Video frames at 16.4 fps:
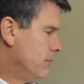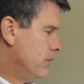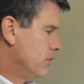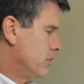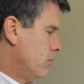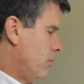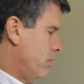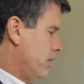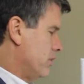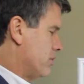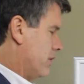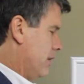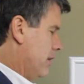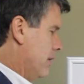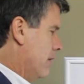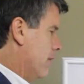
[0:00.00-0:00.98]
So what is
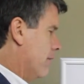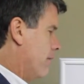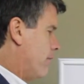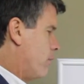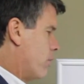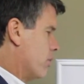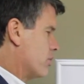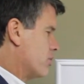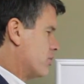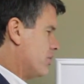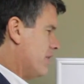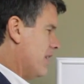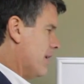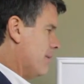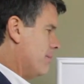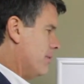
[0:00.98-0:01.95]
the fourth
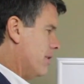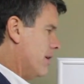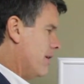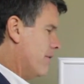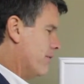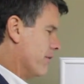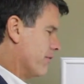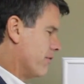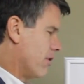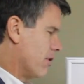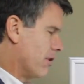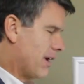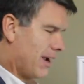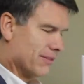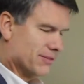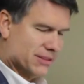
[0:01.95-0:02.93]
step of the fraud
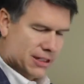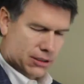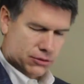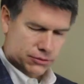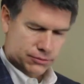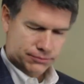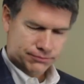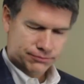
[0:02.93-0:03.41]
lifecycle?